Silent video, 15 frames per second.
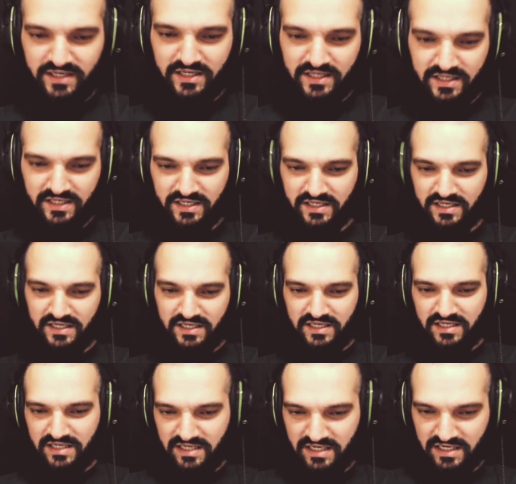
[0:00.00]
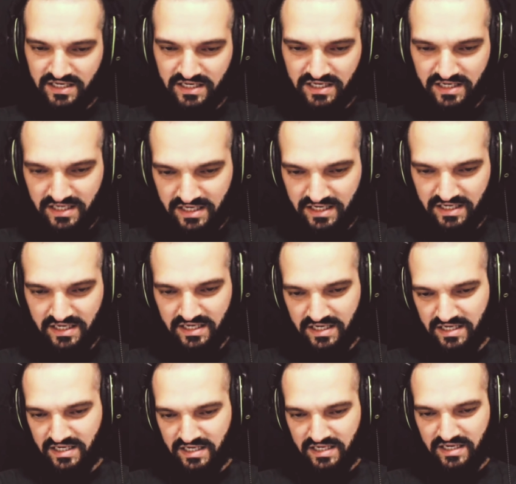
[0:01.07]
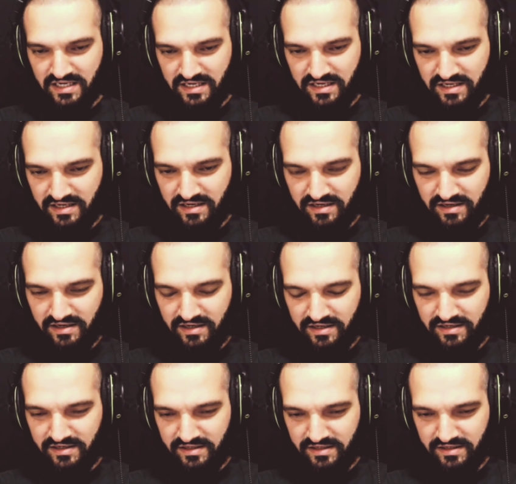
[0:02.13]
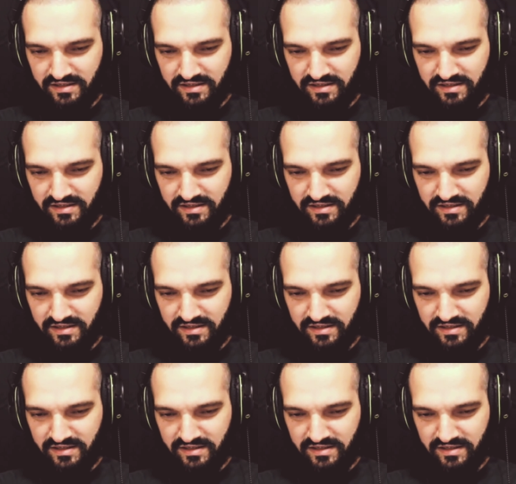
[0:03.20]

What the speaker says: (silence)